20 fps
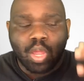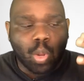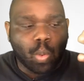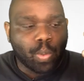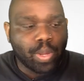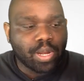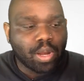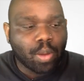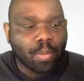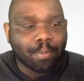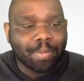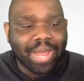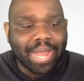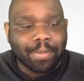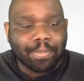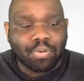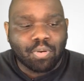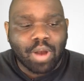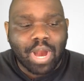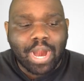We don't buy
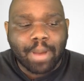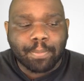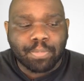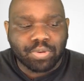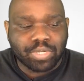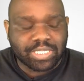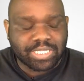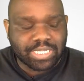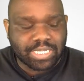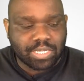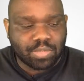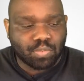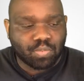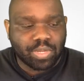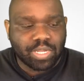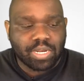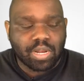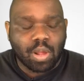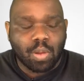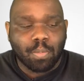property.
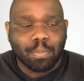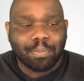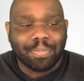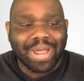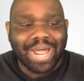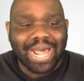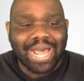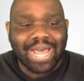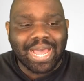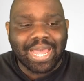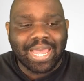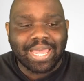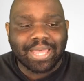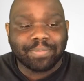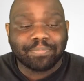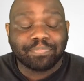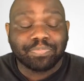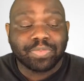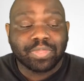We don't buy